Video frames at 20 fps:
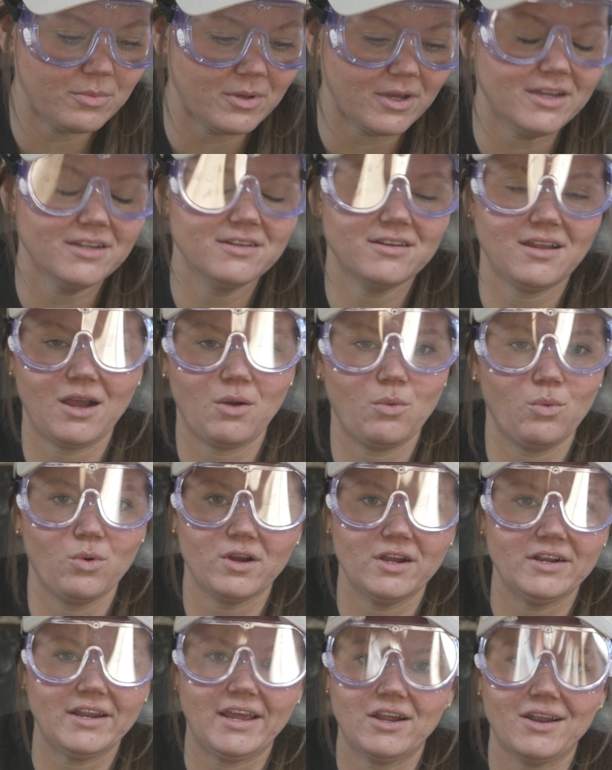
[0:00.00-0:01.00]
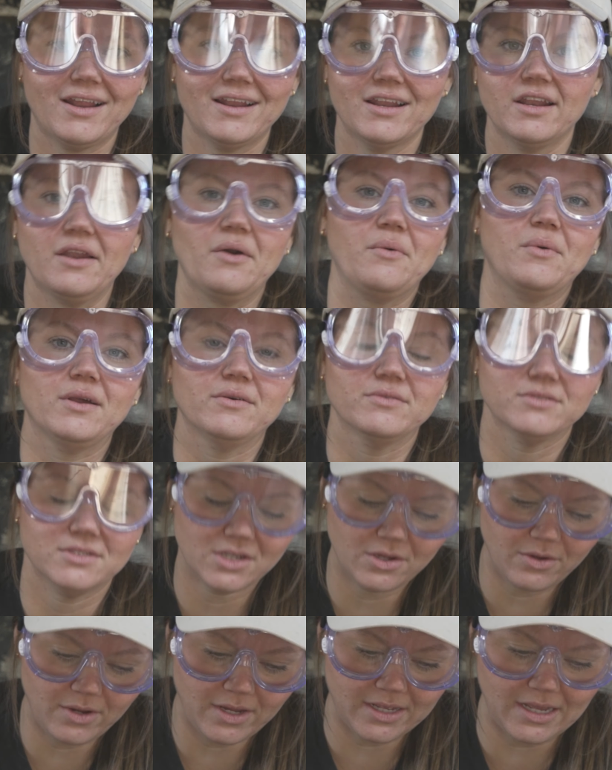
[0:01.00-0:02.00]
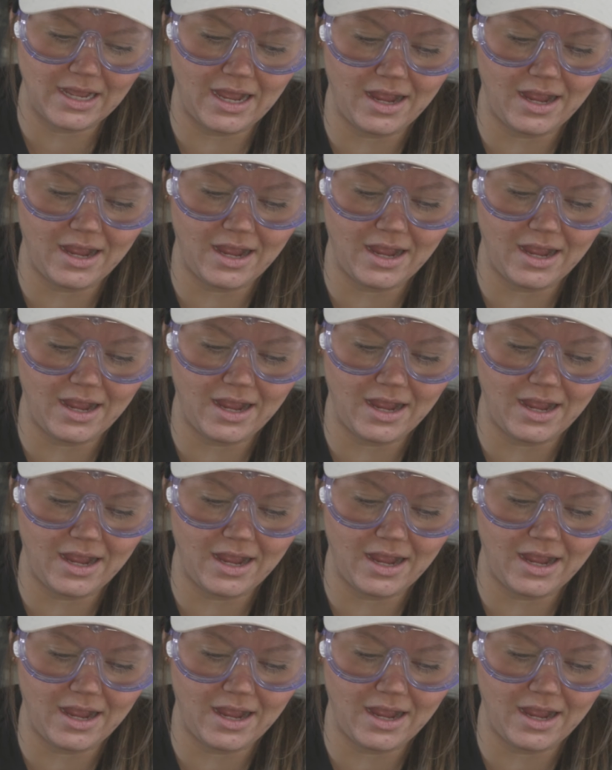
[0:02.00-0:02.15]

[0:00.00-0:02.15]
but I wore it down. I didn't know what I was doing.